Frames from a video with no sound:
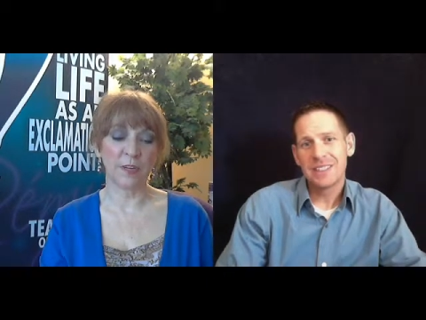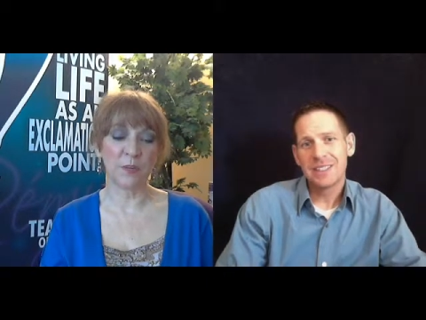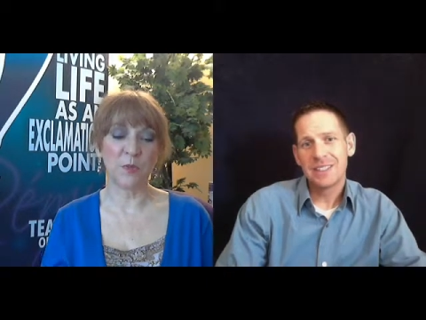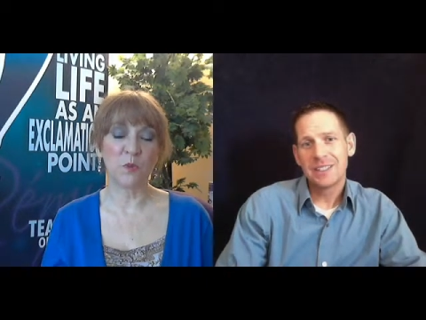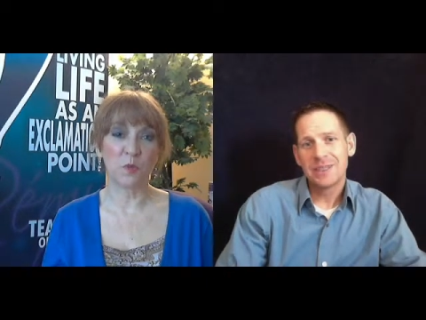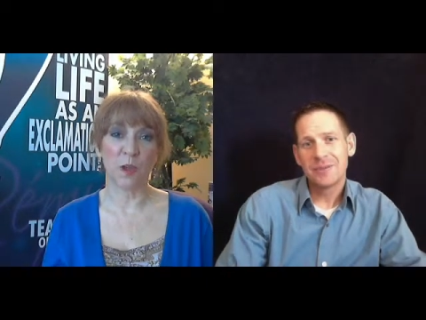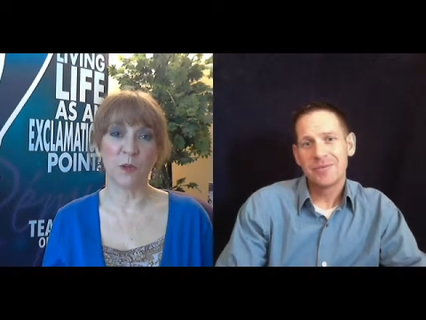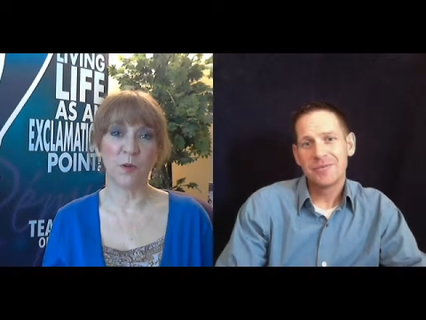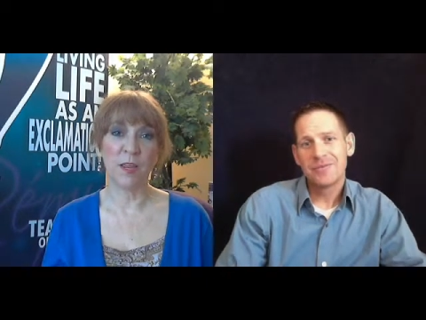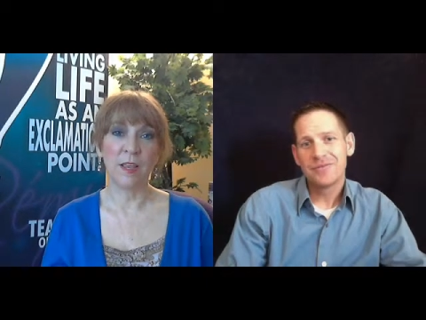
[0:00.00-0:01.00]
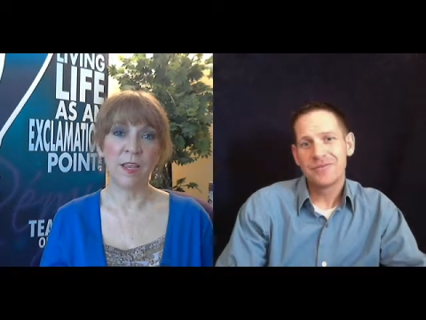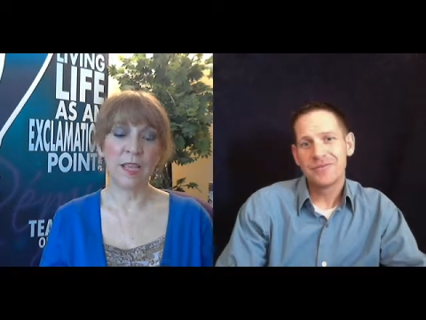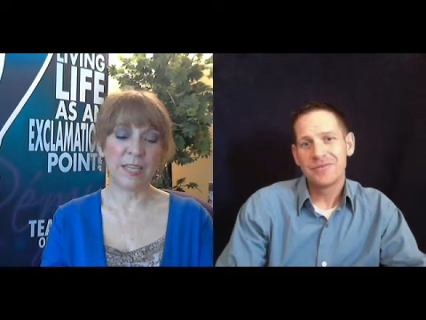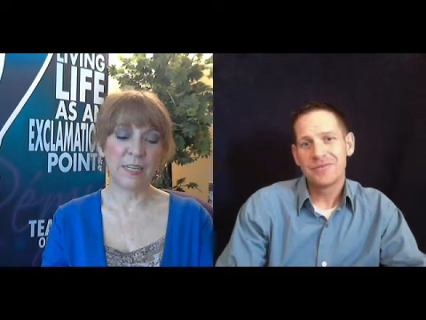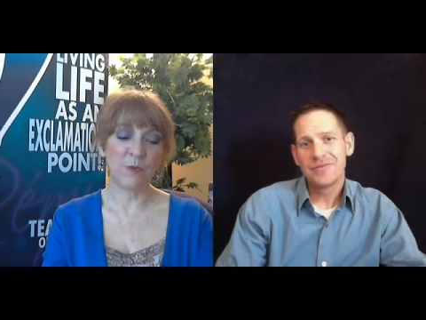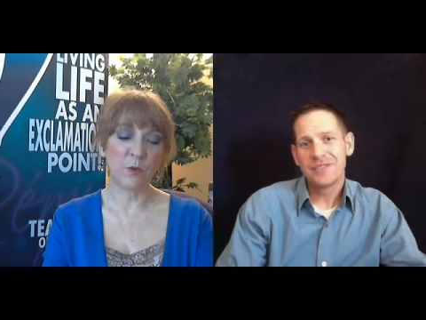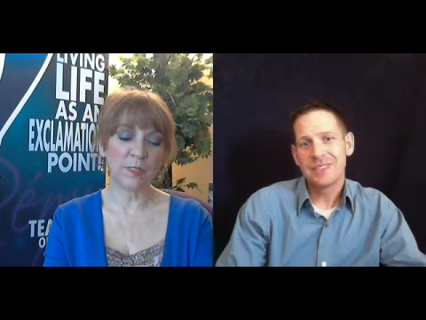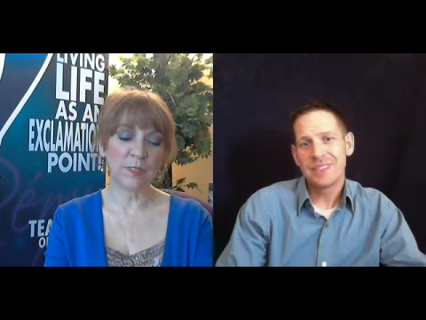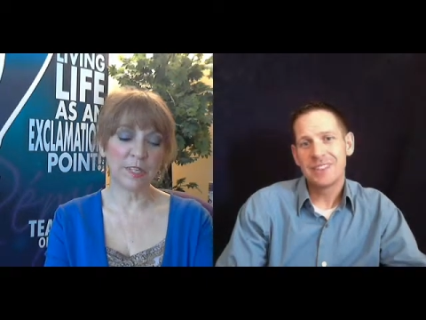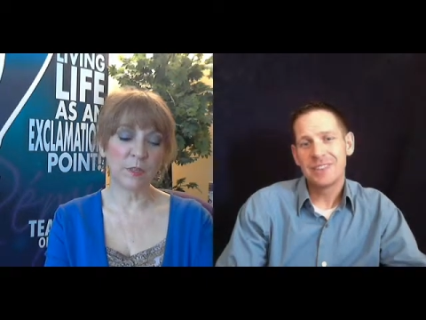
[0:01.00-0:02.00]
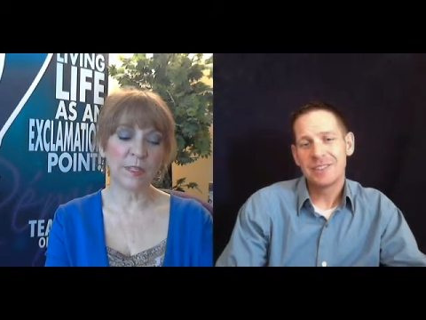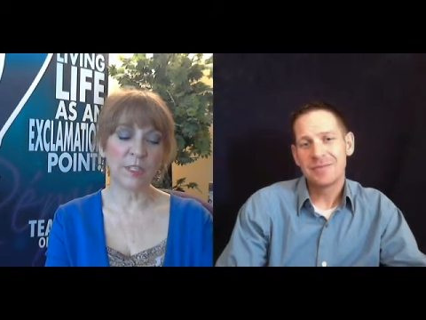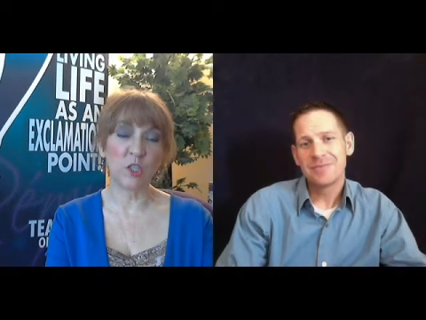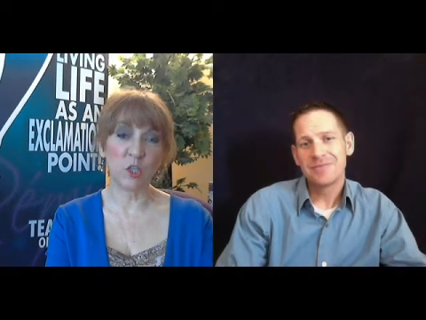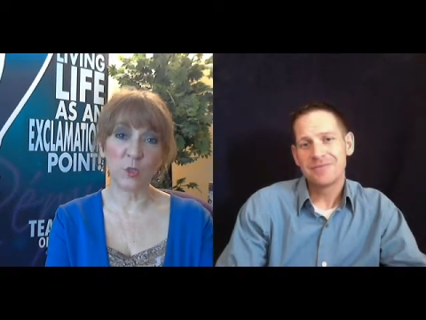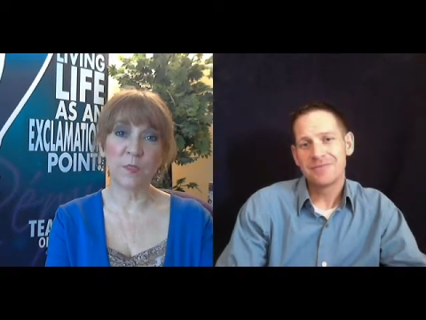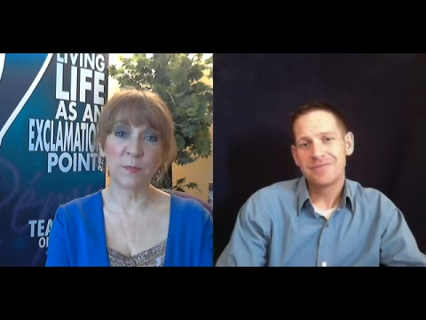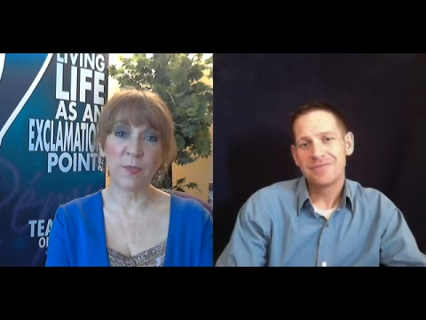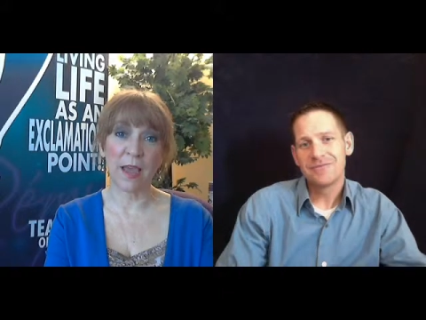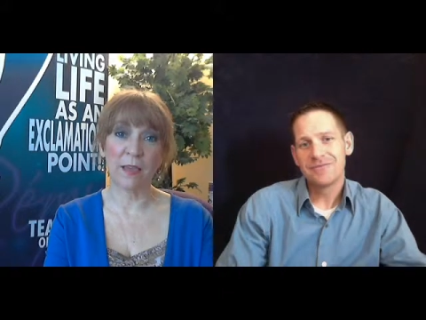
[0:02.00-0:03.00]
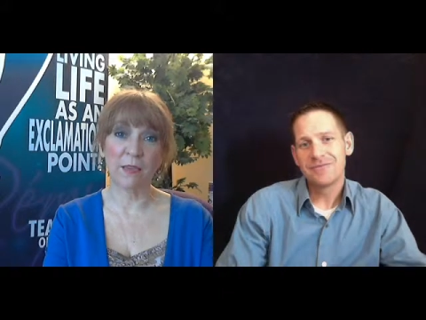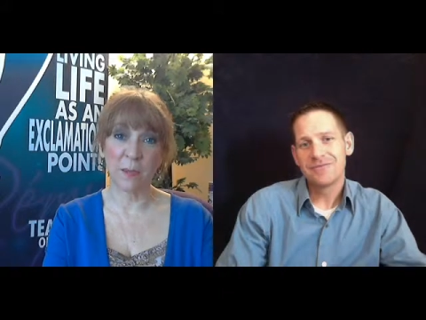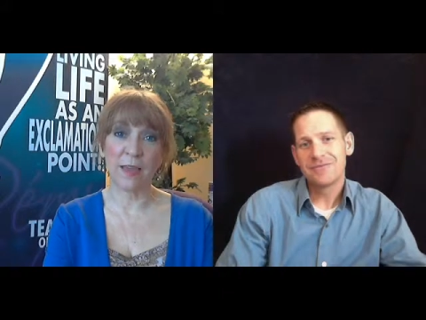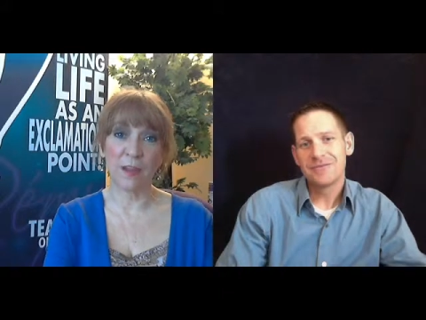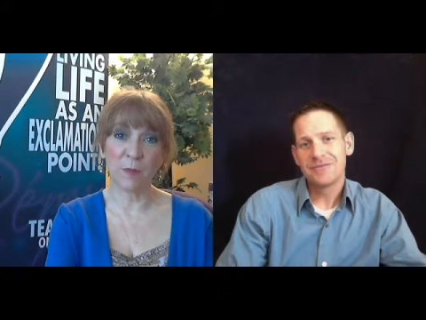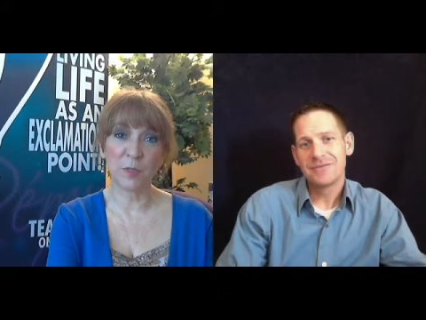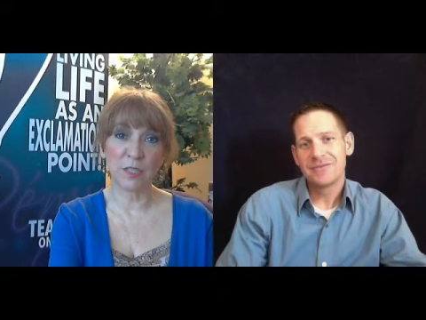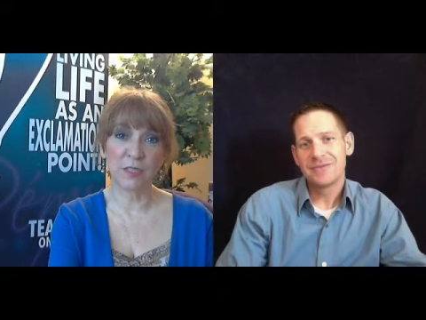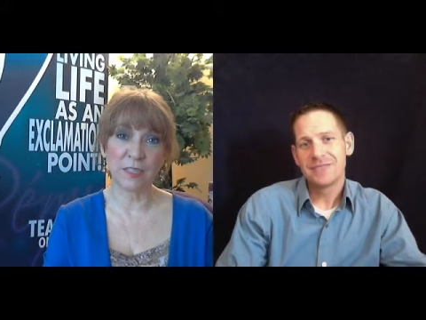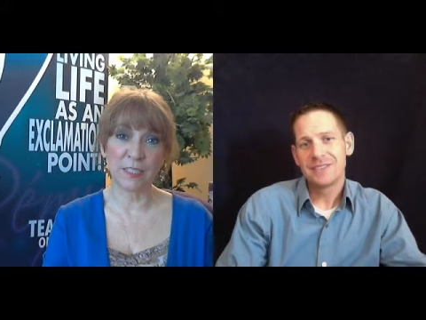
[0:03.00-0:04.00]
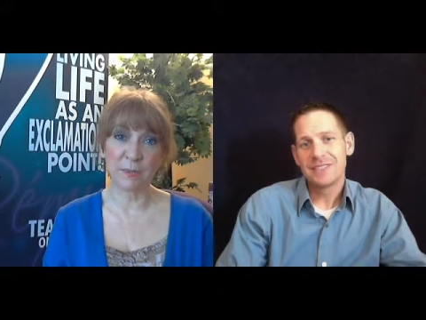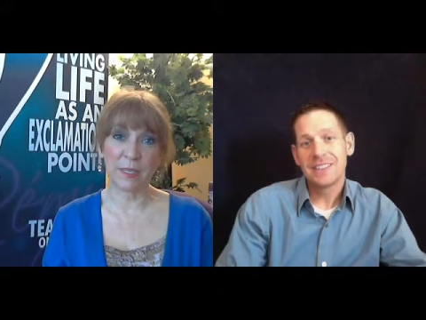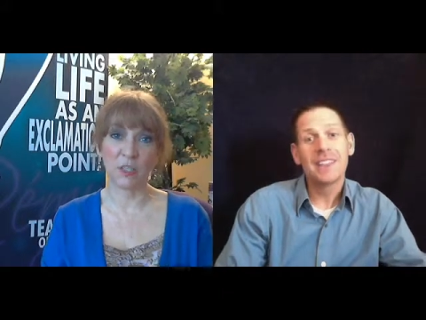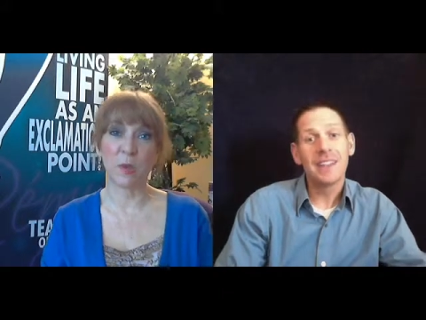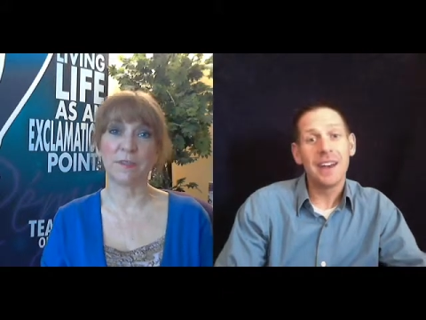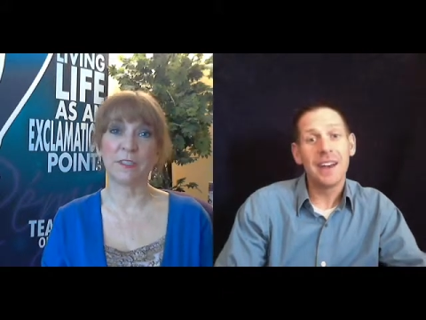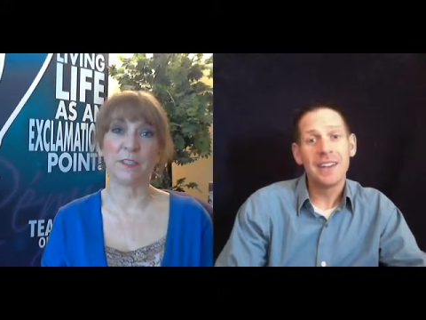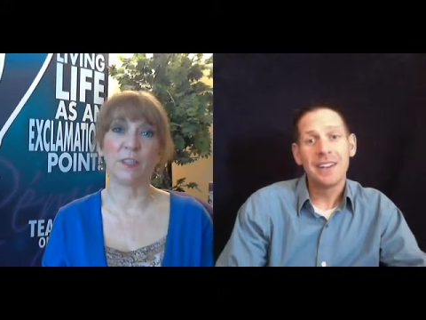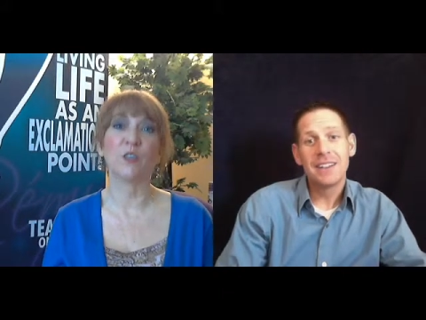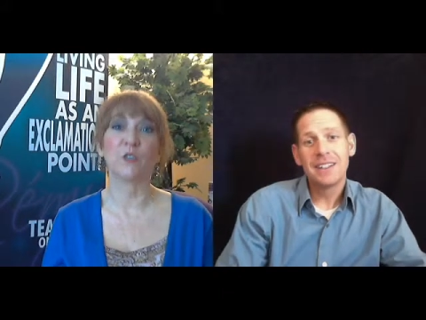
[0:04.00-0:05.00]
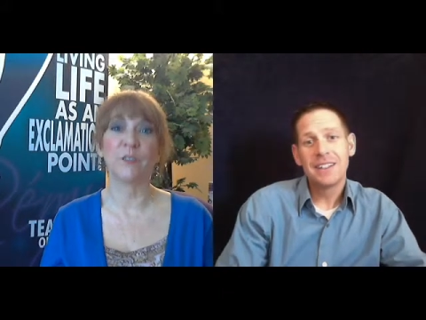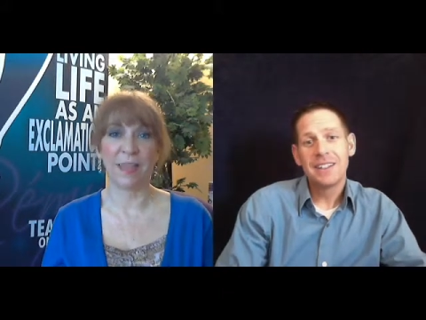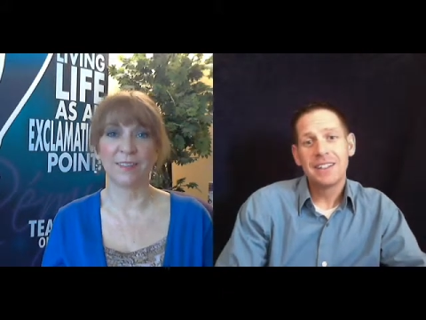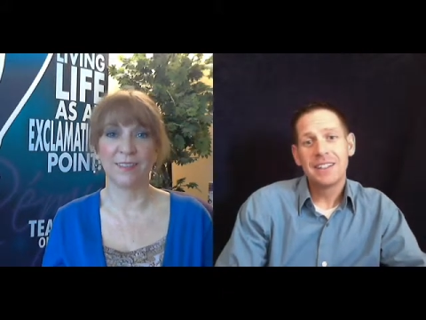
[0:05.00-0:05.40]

Speaker 1: to help you grow. And if you continually choose the bad the bad option, it's because you yeah. haven't learned that